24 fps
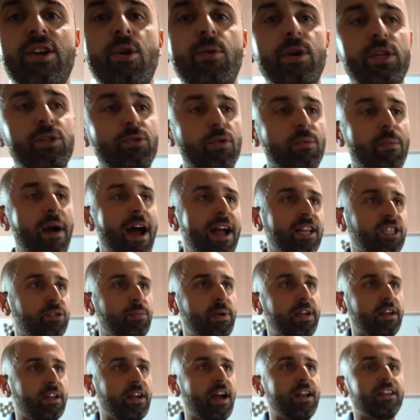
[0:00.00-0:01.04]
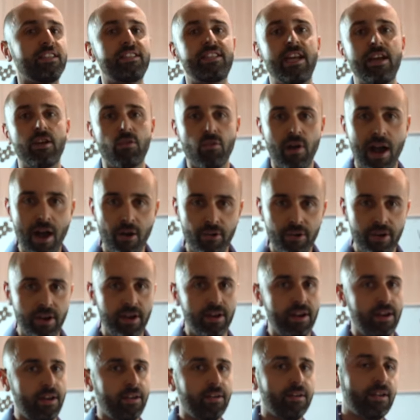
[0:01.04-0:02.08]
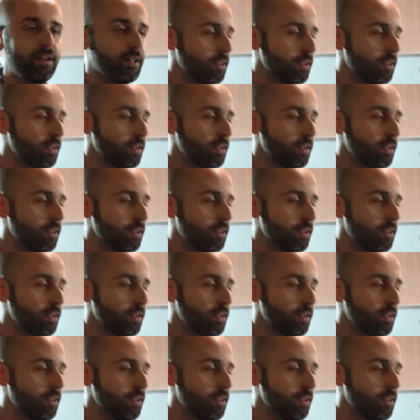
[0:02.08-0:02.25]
It always reminds me to kind of stay grounded, and